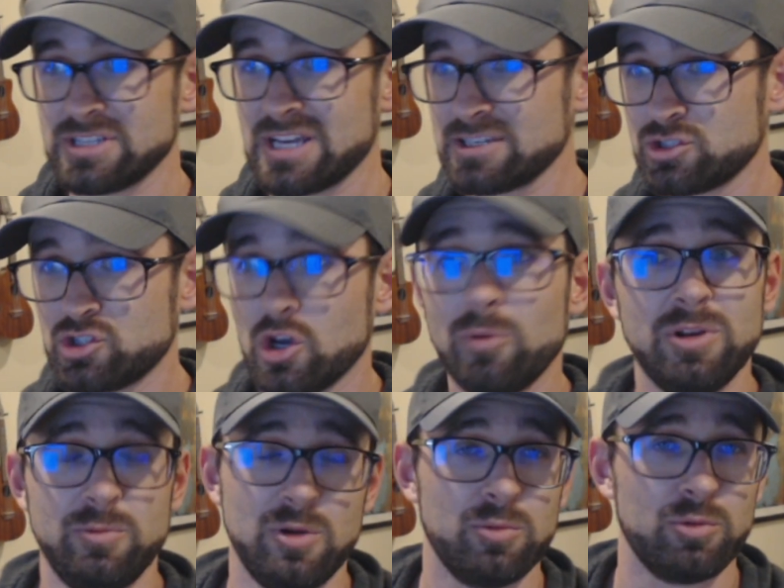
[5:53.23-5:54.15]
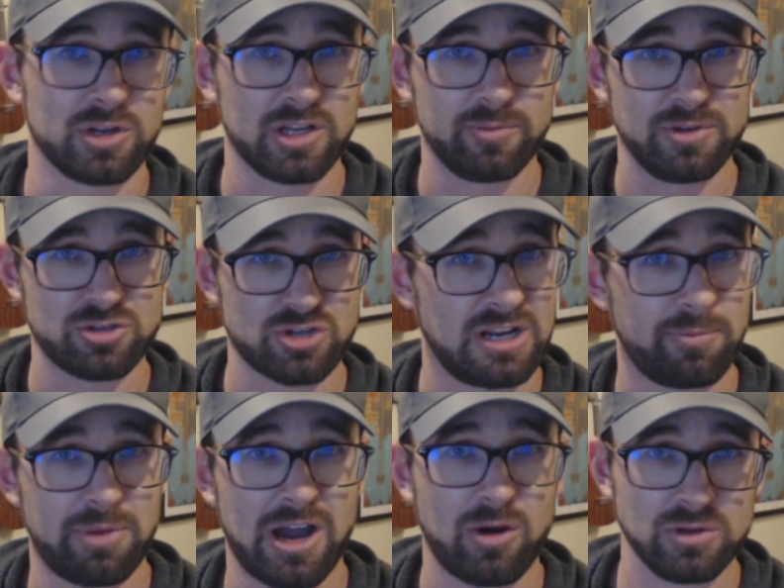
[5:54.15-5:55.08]
as so many people are going to be trying to
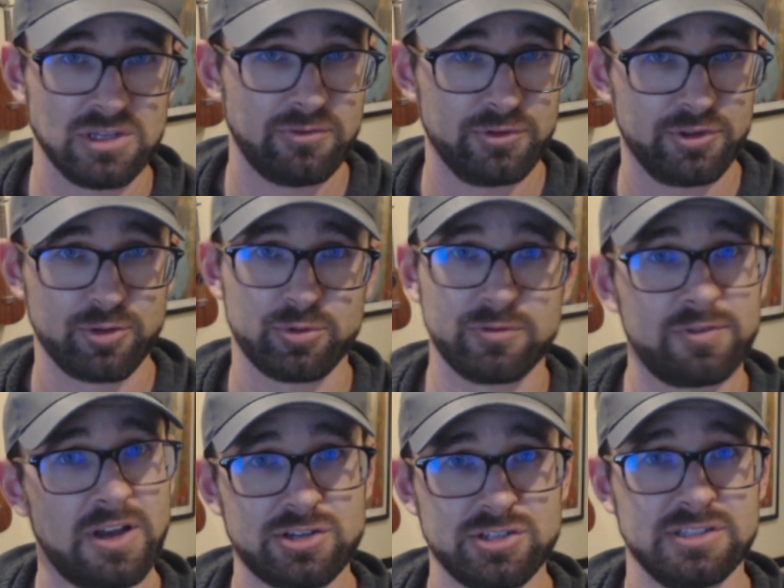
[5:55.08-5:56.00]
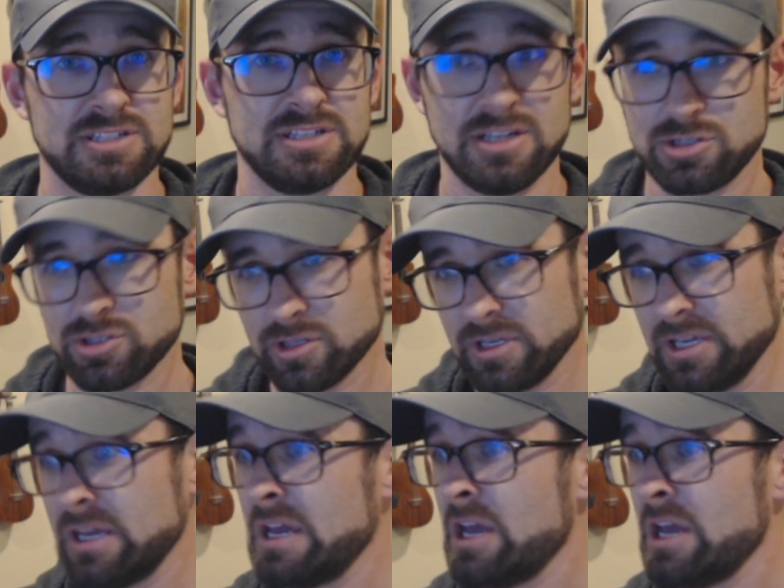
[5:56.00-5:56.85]
power level their professions initially.